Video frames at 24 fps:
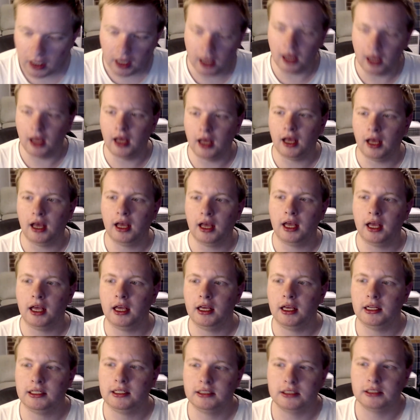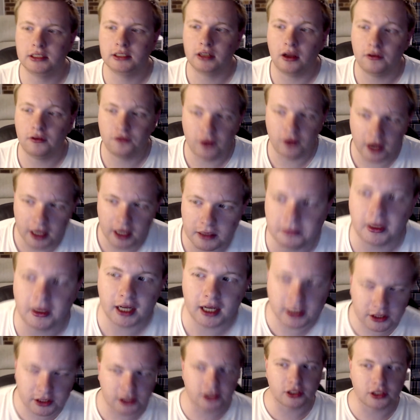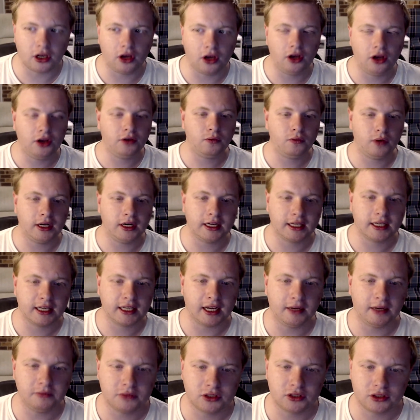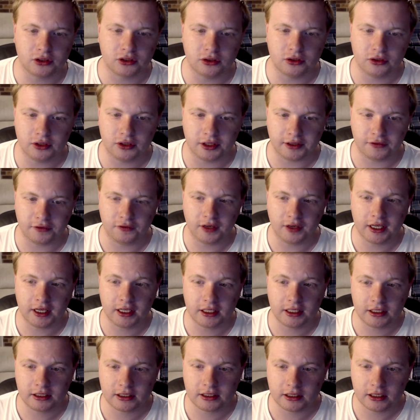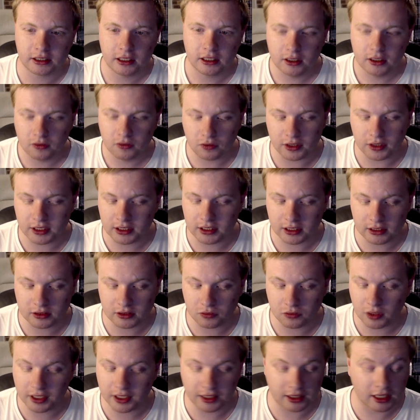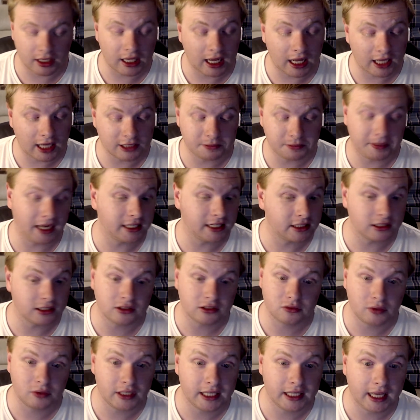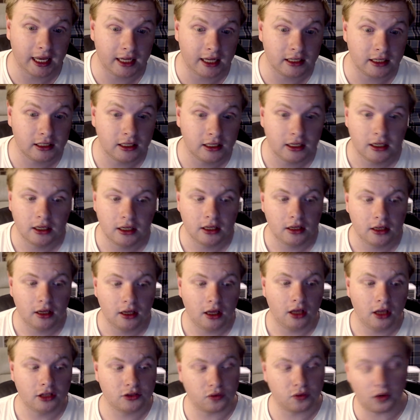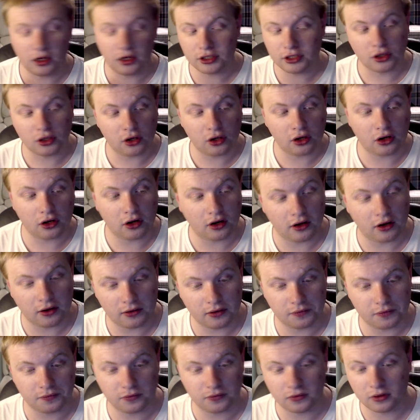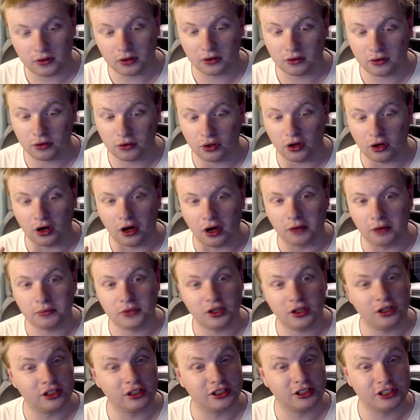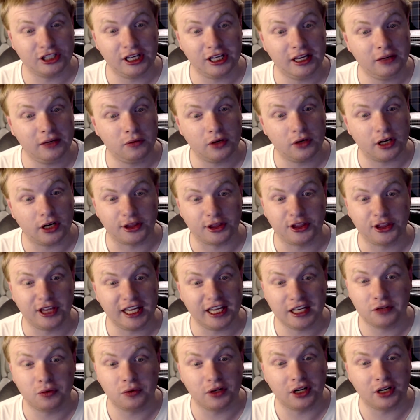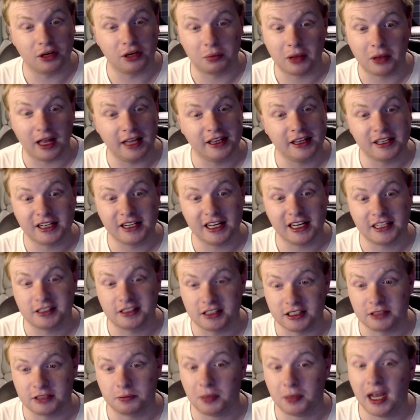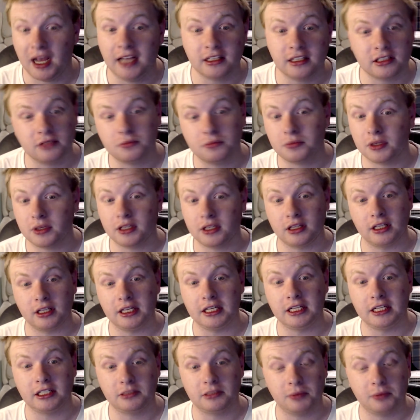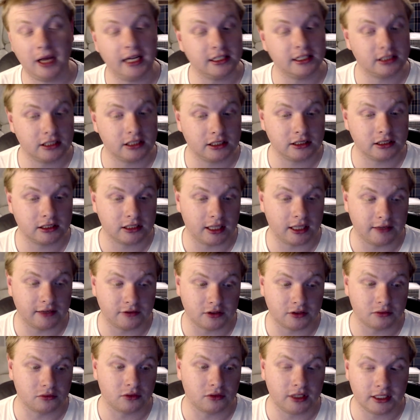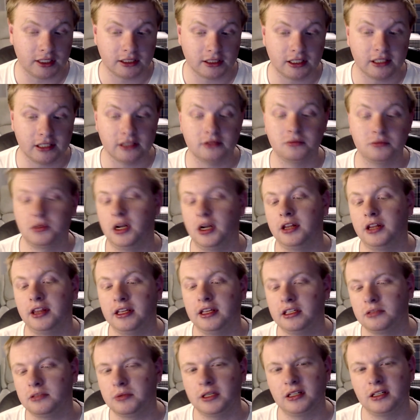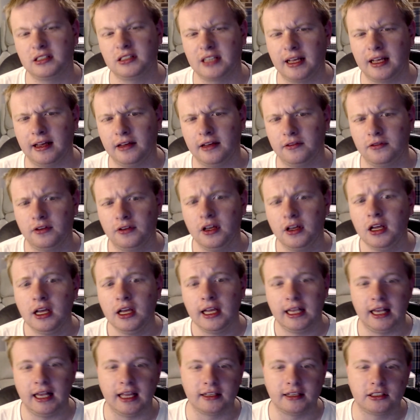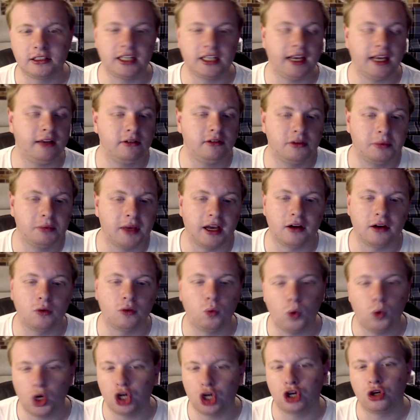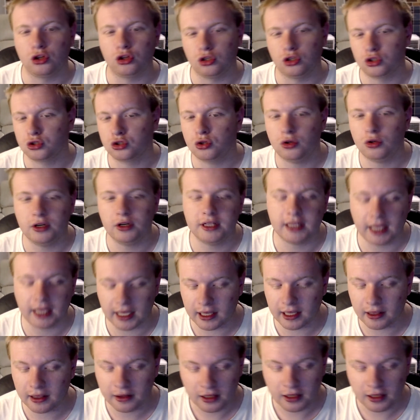And very much so when it comes to the figures, which is one of the last bastions we get. SWTOR, I'm gonna see what I think when I play the next expansion, but the expansions have some criticism, but I think it's because I have less team to be able to work on the story there.